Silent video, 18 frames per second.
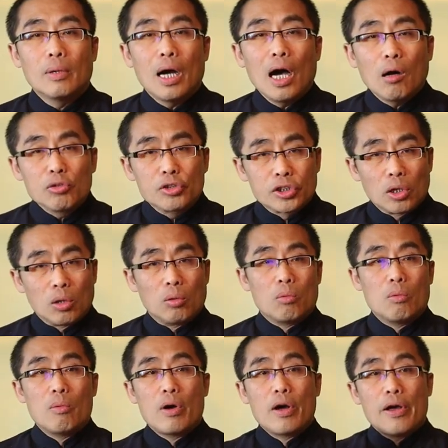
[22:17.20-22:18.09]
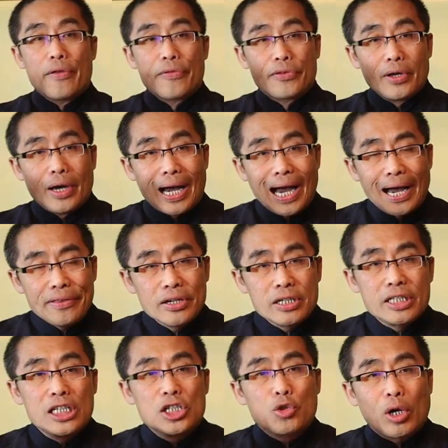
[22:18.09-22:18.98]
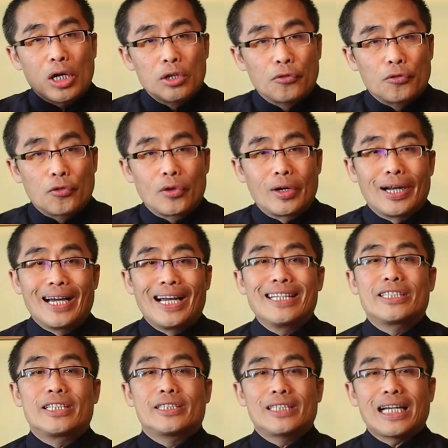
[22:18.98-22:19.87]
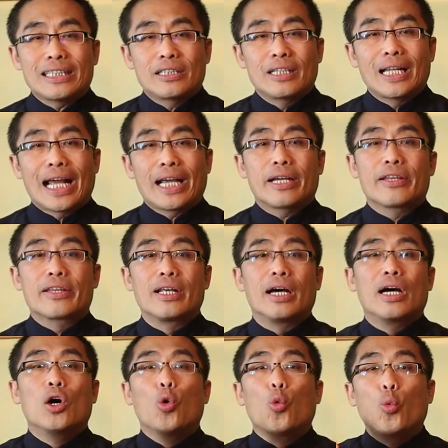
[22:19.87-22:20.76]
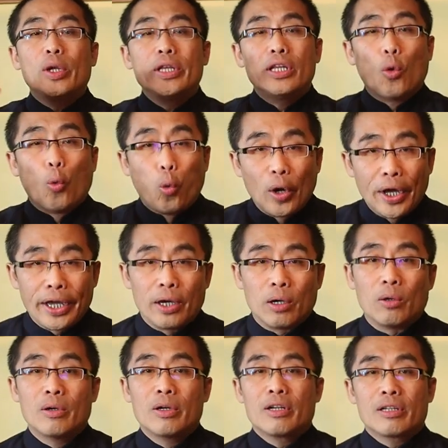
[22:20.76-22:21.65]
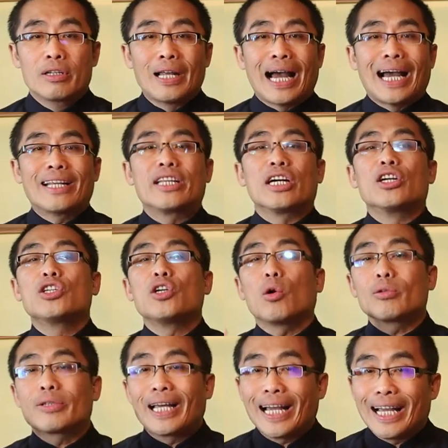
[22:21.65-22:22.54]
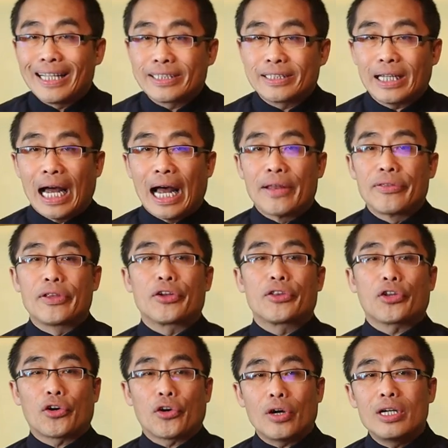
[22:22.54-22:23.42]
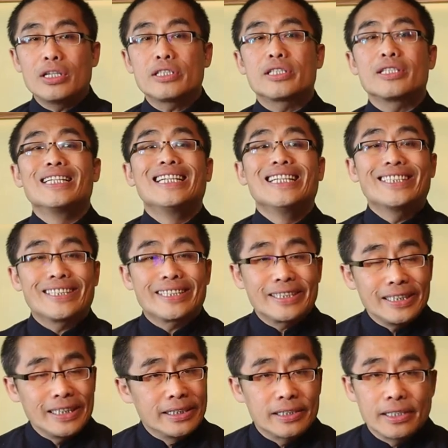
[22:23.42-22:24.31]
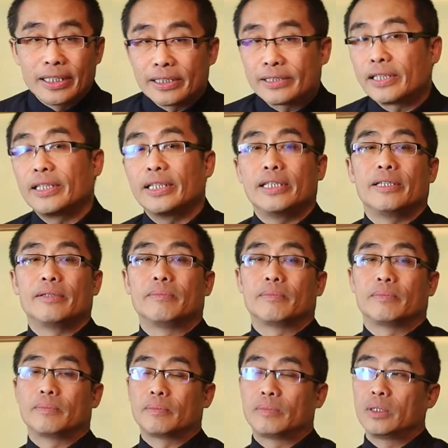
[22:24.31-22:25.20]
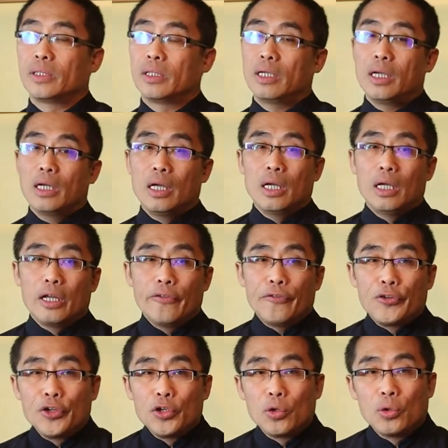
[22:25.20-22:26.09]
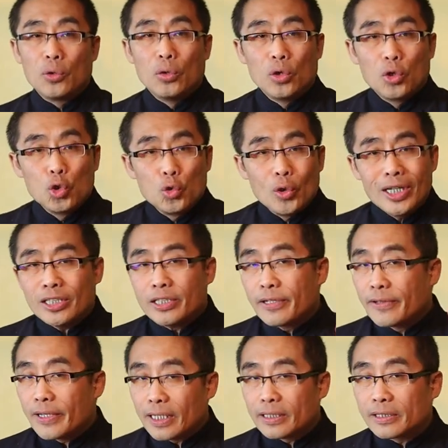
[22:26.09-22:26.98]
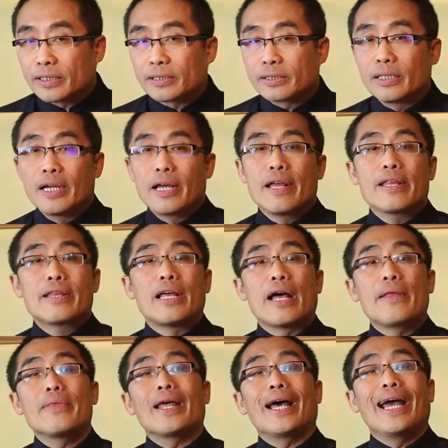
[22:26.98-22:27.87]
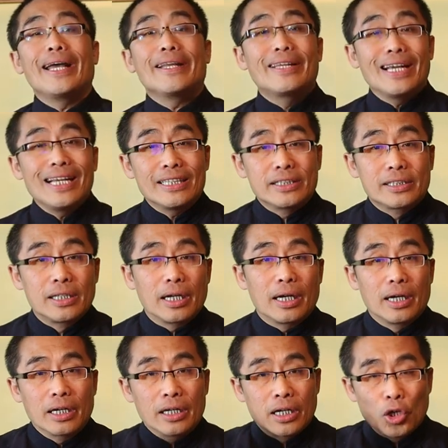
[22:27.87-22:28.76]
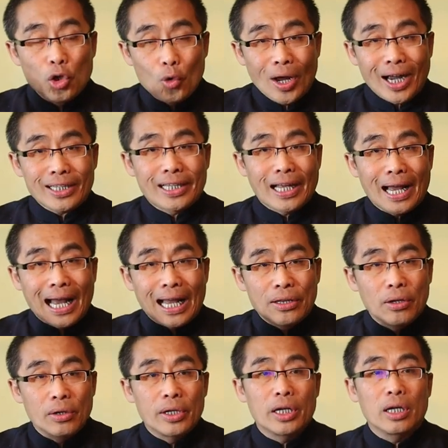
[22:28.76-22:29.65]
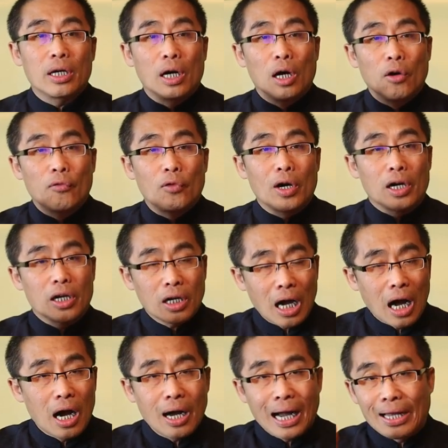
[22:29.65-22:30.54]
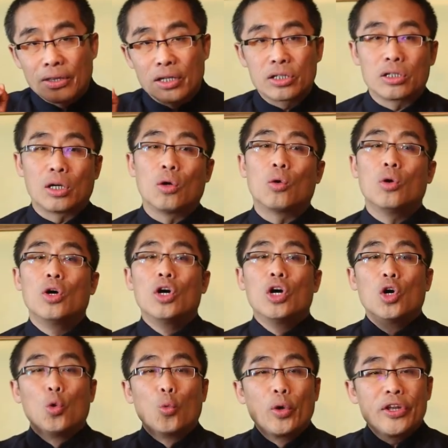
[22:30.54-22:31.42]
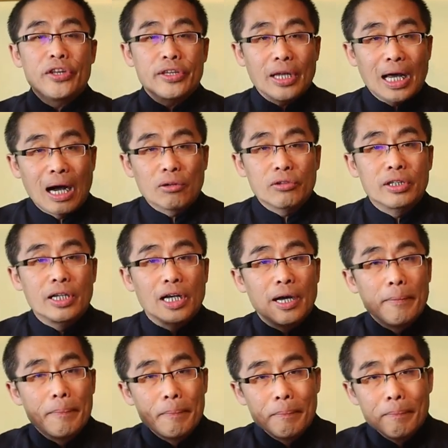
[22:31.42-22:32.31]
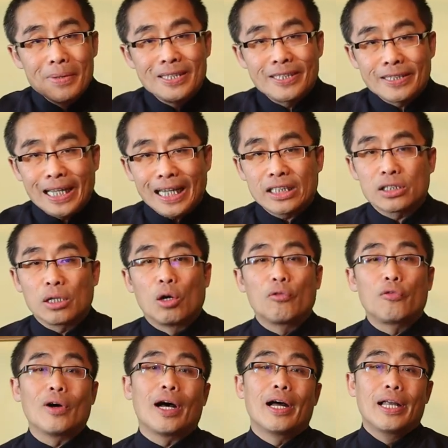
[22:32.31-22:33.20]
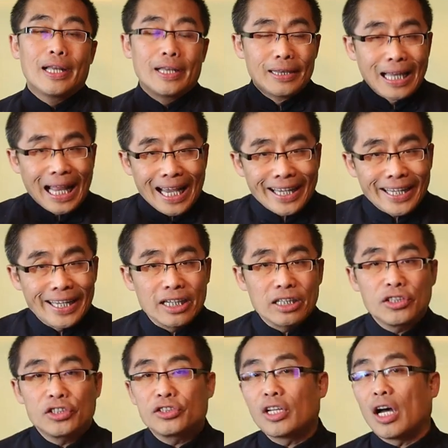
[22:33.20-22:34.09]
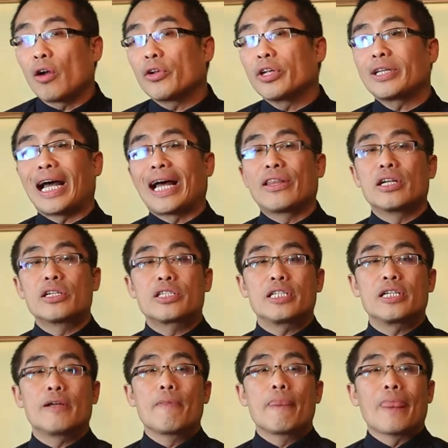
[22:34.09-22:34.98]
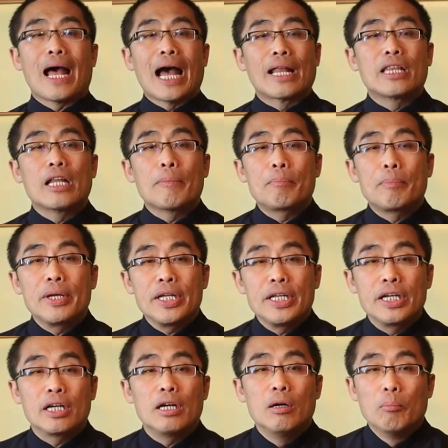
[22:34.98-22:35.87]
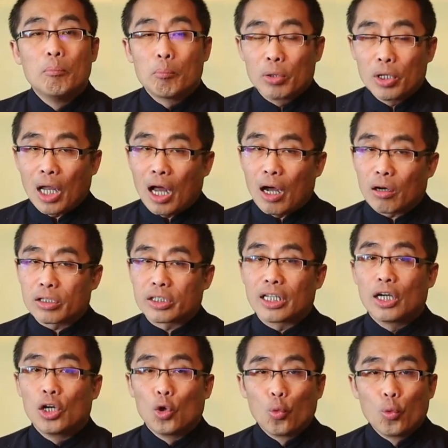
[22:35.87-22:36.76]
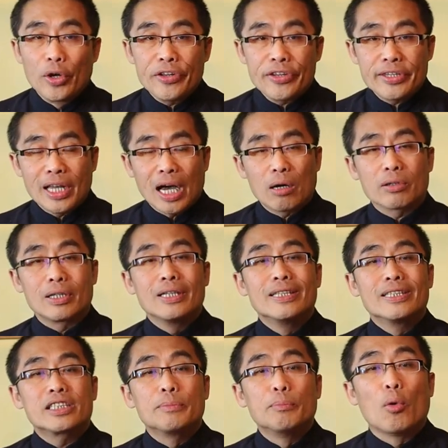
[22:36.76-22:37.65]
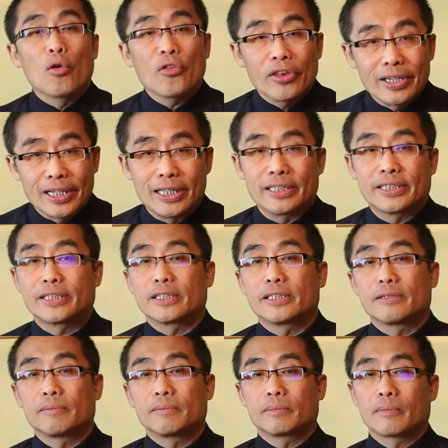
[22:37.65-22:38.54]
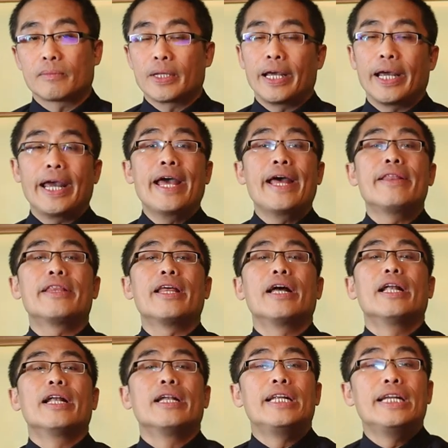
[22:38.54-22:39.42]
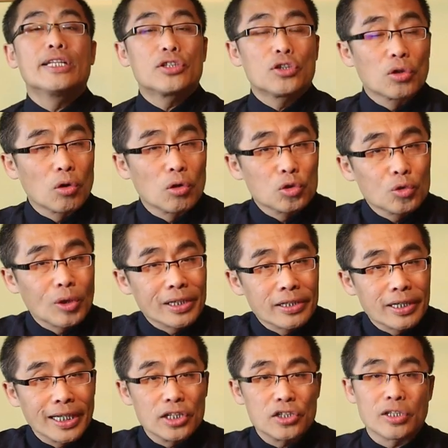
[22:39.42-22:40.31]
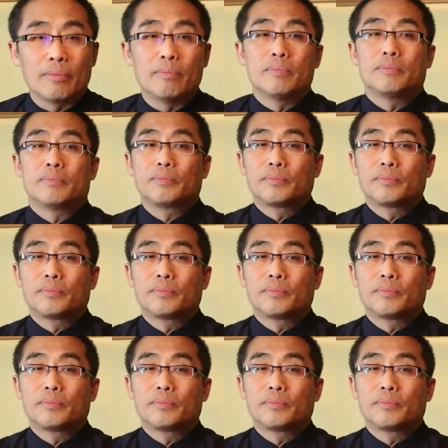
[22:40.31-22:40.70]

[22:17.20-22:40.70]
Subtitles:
Also, the energy transfer is just like the wind wheel that rotates and turns ceaselessly. If you reach this, then it is the correct handling of Gang and Rou without the mistakes of lacking solid energy and being blocked without smoothness. End literal translation.